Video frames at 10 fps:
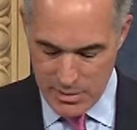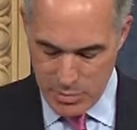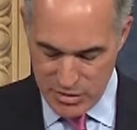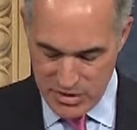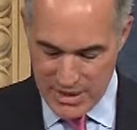
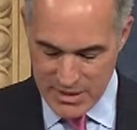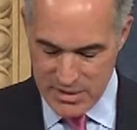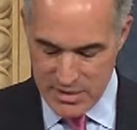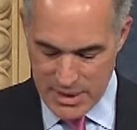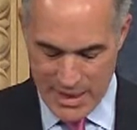
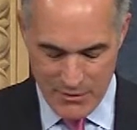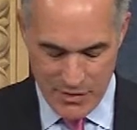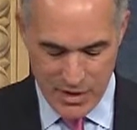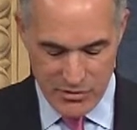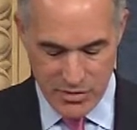protected
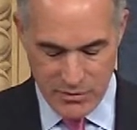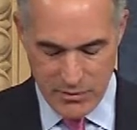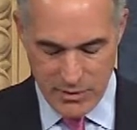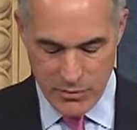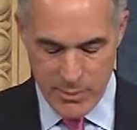confidential
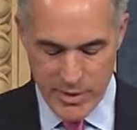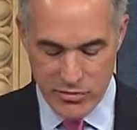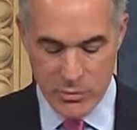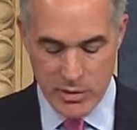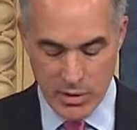
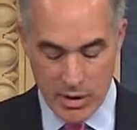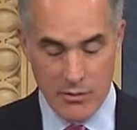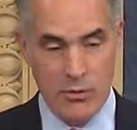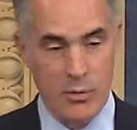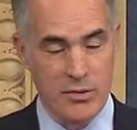information with law
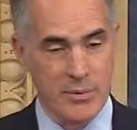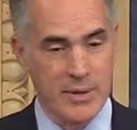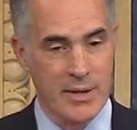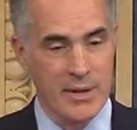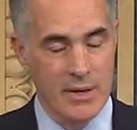
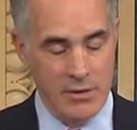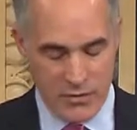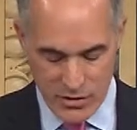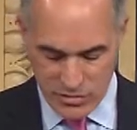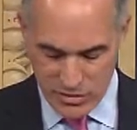enforcement
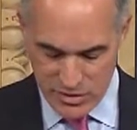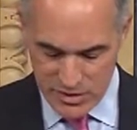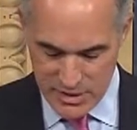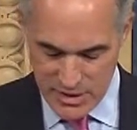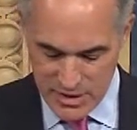officials
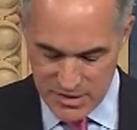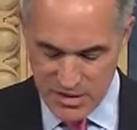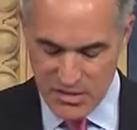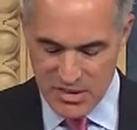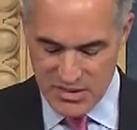
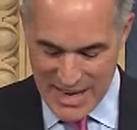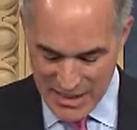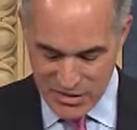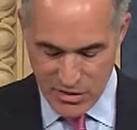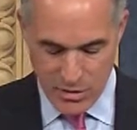since the
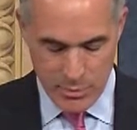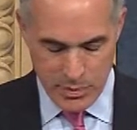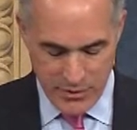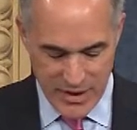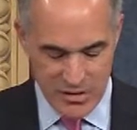tax code
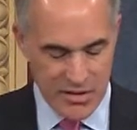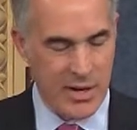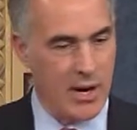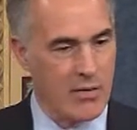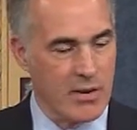prevents the
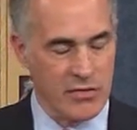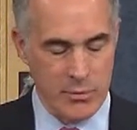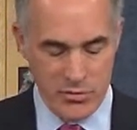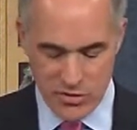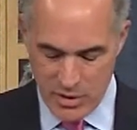IRS
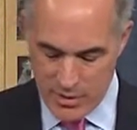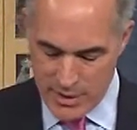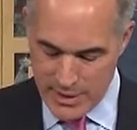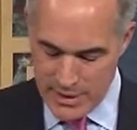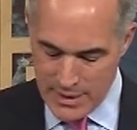from
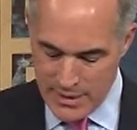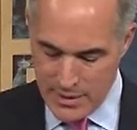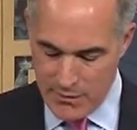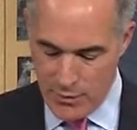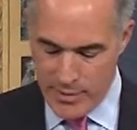sharing
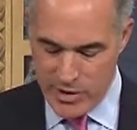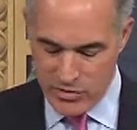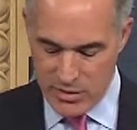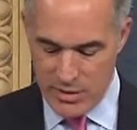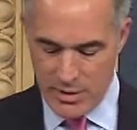the
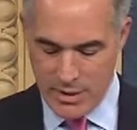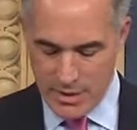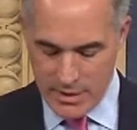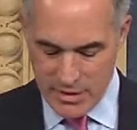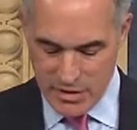information
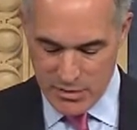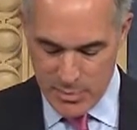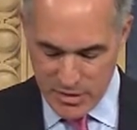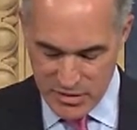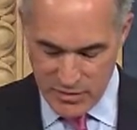unless
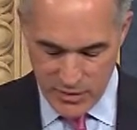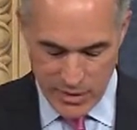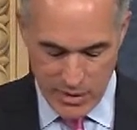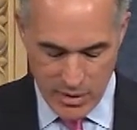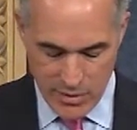
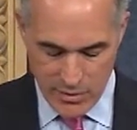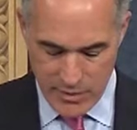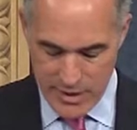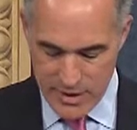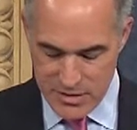specifically
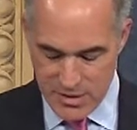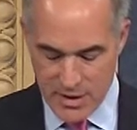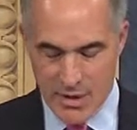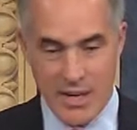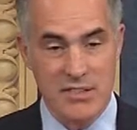authorized
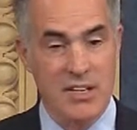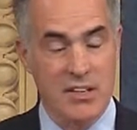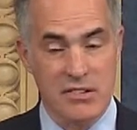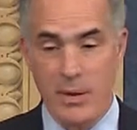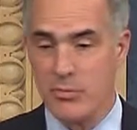as an
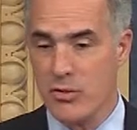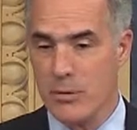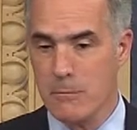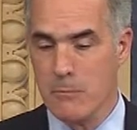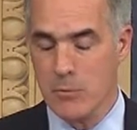
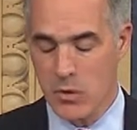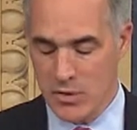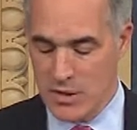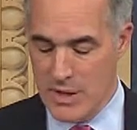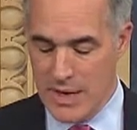exception
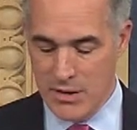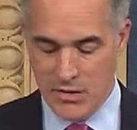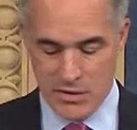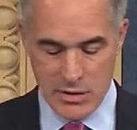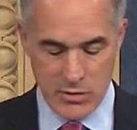to
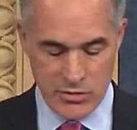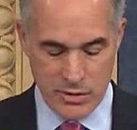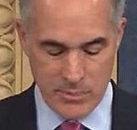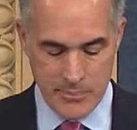non-disclosure.